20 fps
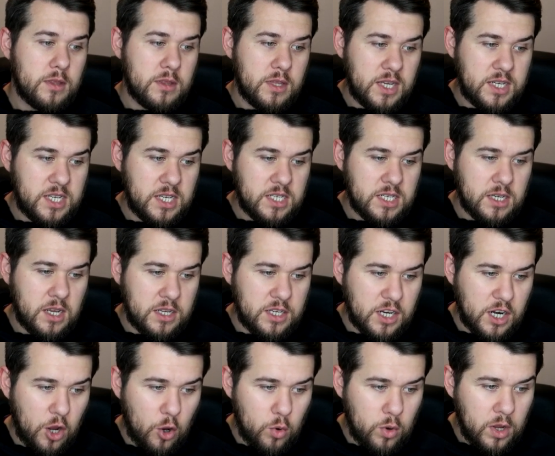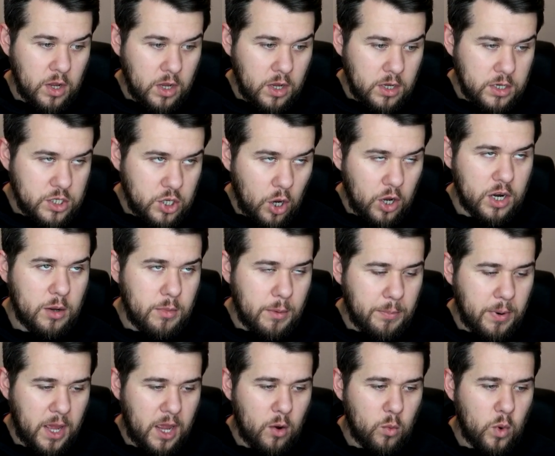this is, you know, Tottenham are
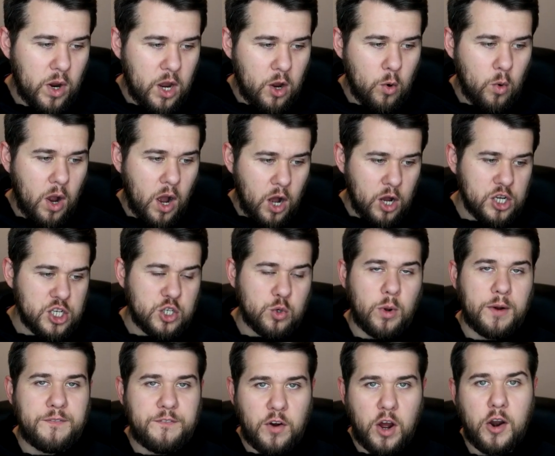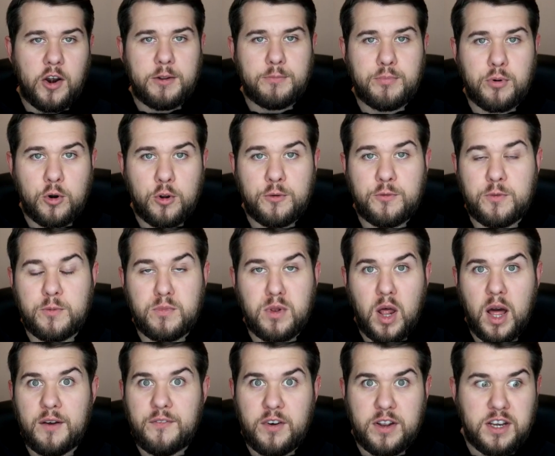playing well. Arsenal are far improved from
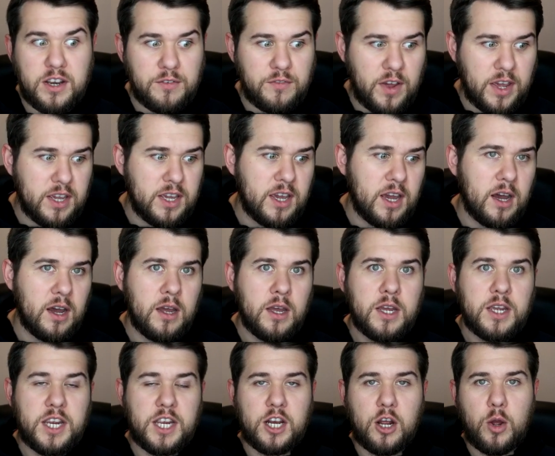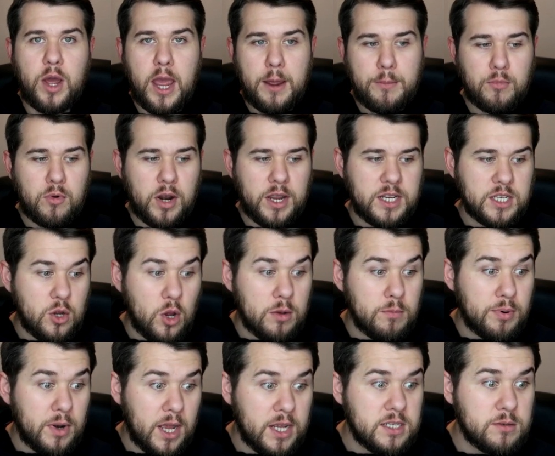life under Wenger. You know, Emery's got
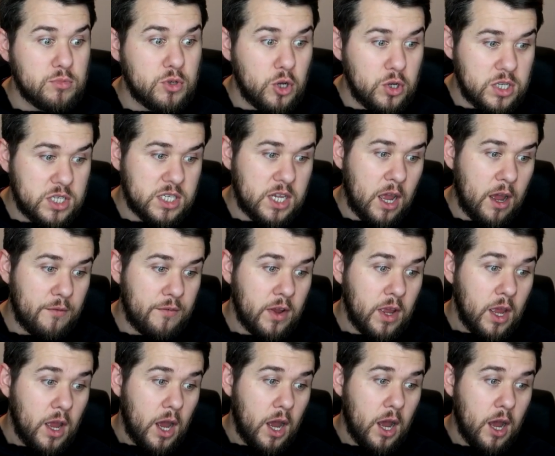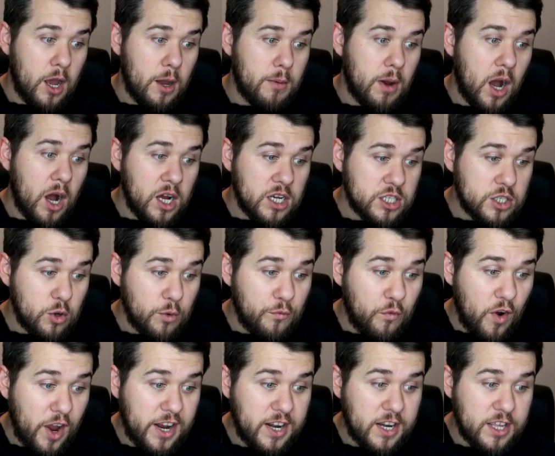them playing some good stuff. Arsenal
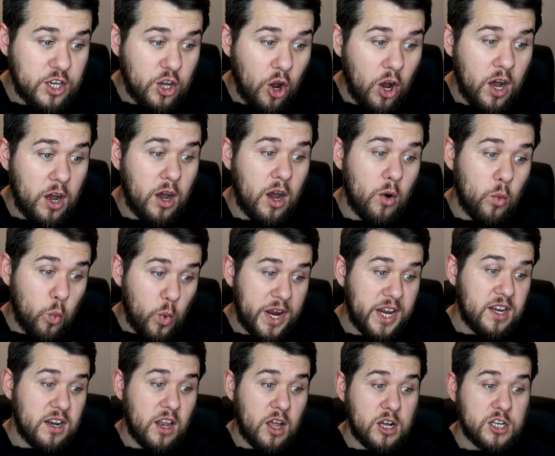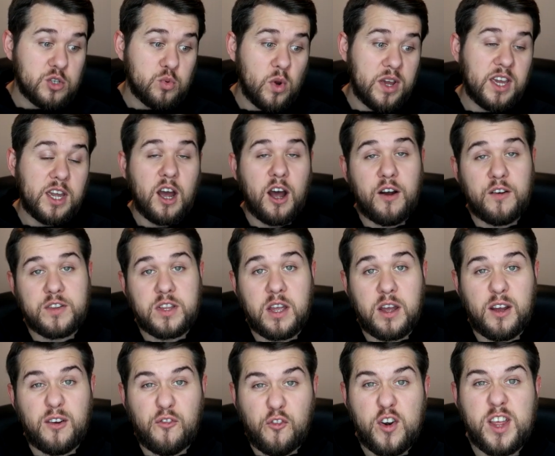finally got a win last week
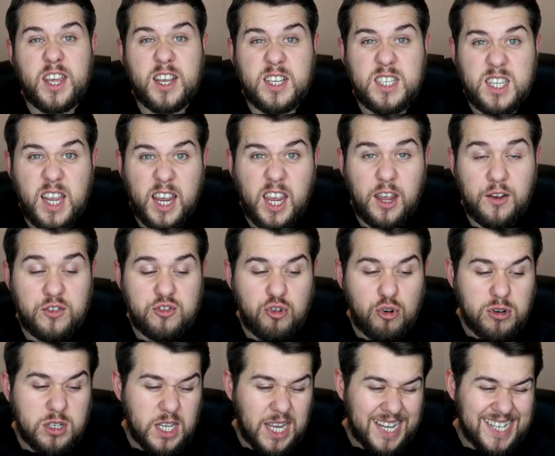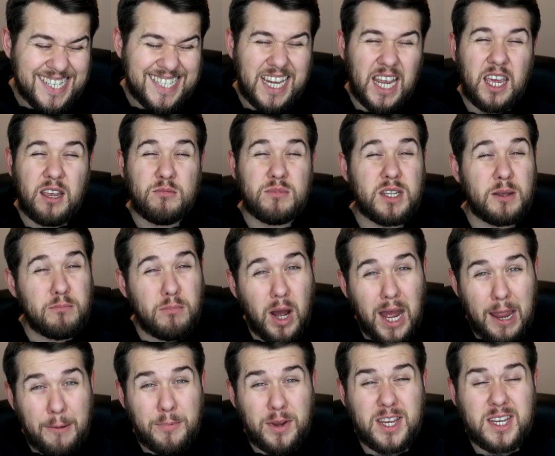after 3 consecutive draws against teams, in
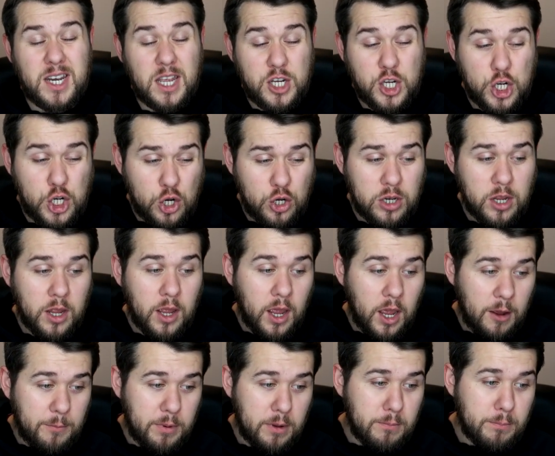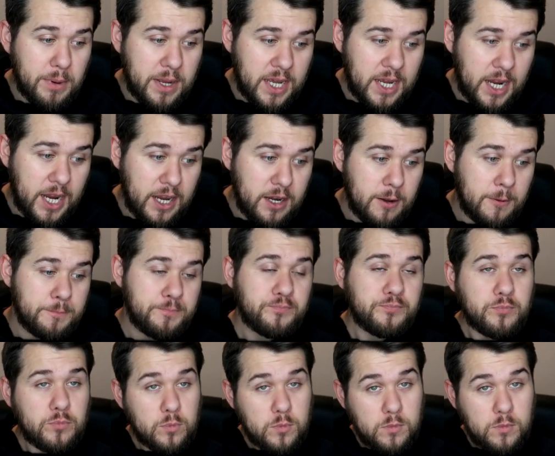my opinion, they should have been beaten.